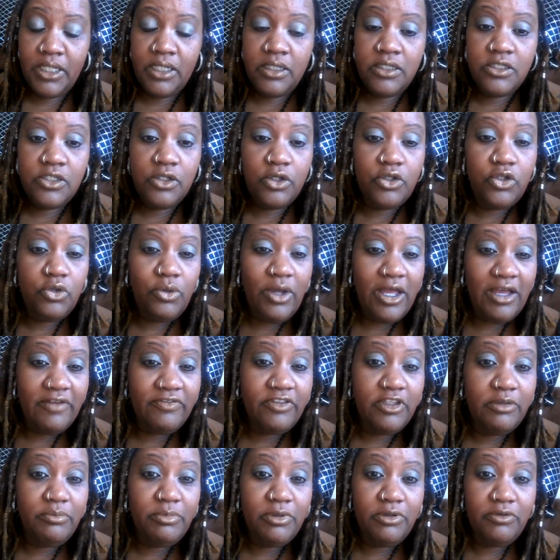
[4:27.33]
So you
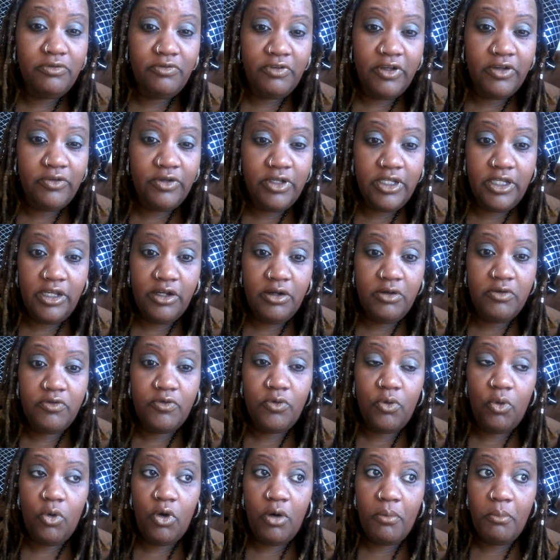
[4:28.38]
have to be very
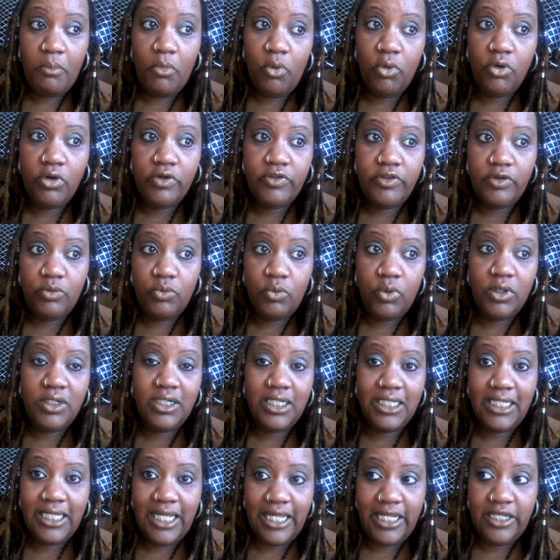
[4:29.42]
careful. On more than one
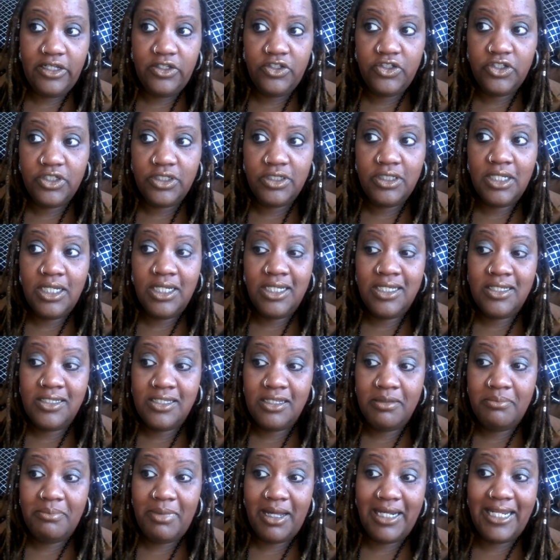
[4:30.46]
occasion,
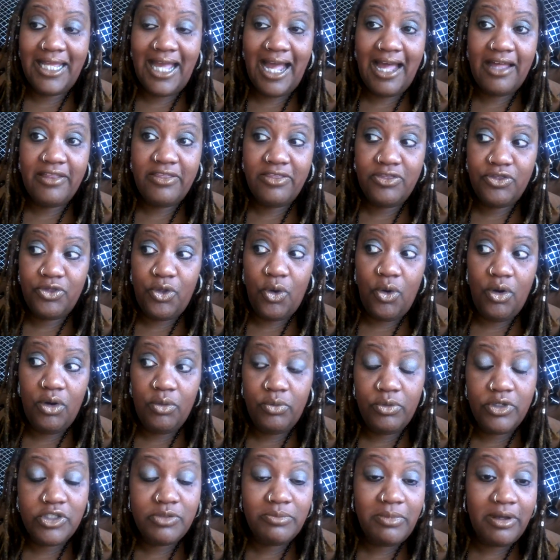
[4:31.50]
somebody I thought
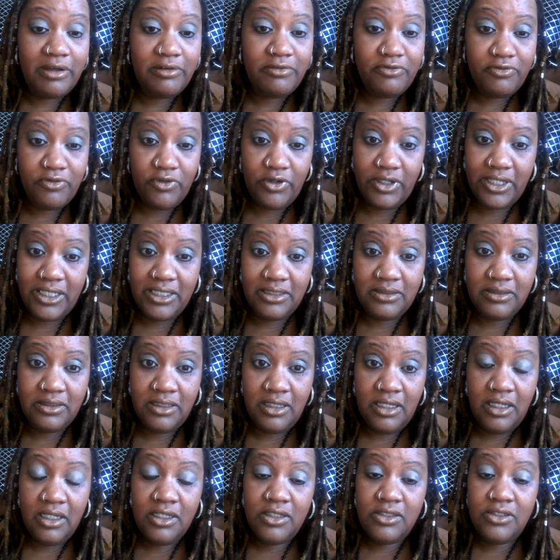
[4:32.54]
was my friend
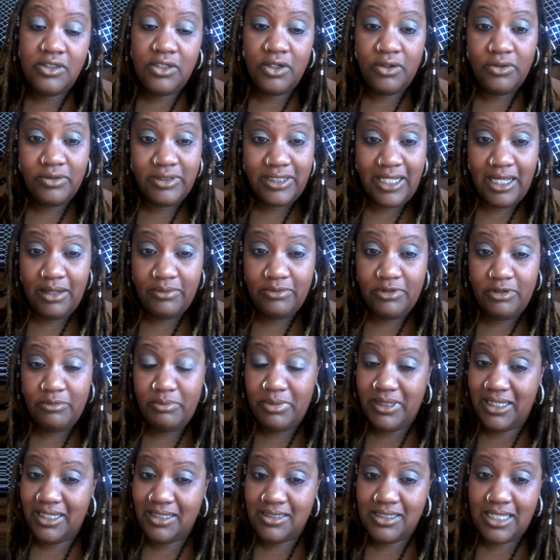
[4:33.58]
turned out to
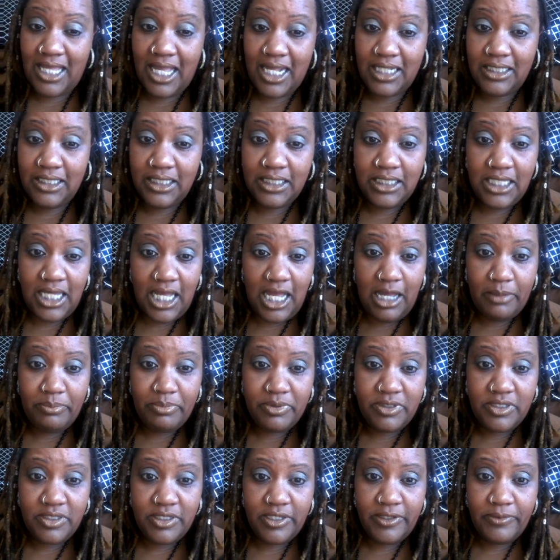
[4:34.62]
be exactly the
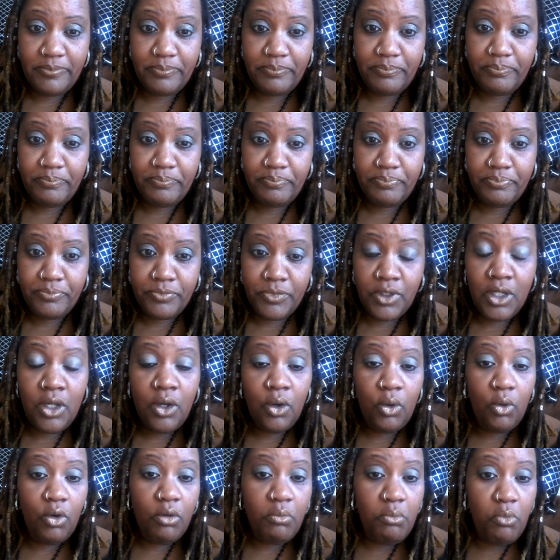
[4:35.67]
opposite.
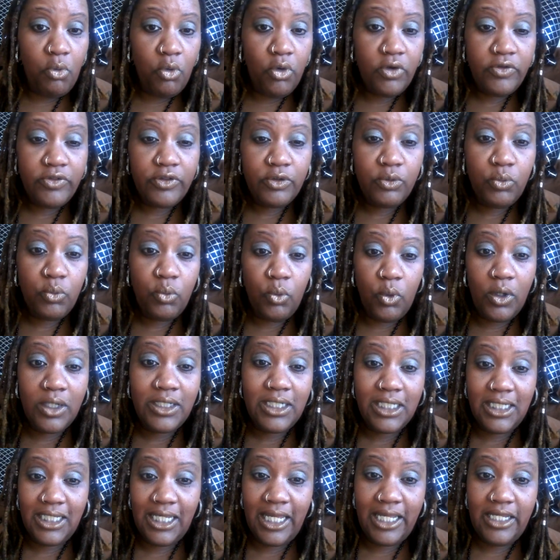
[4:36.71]
On more than one
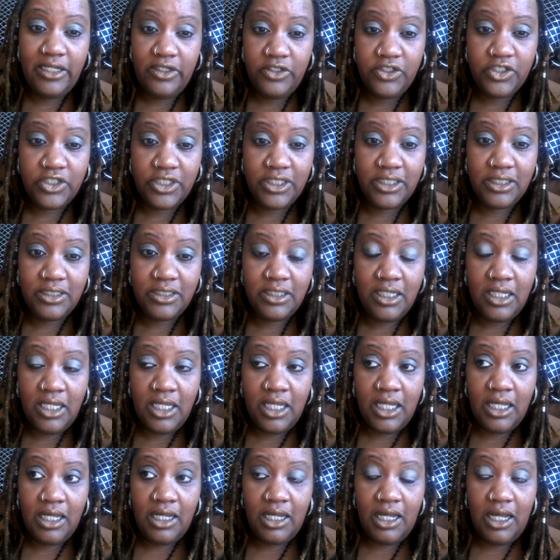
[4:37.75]
occasion,
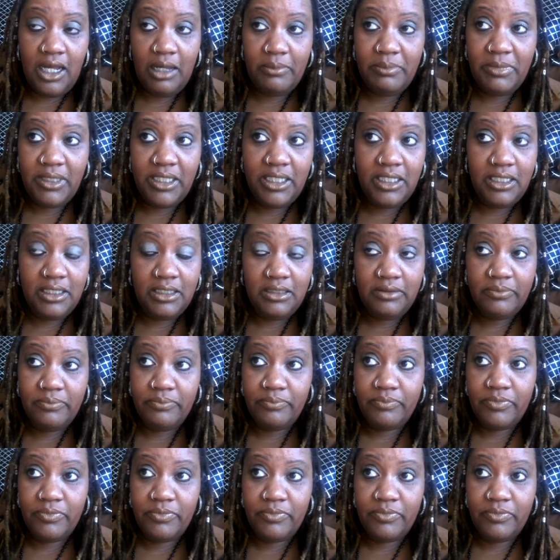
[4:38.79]
I mean,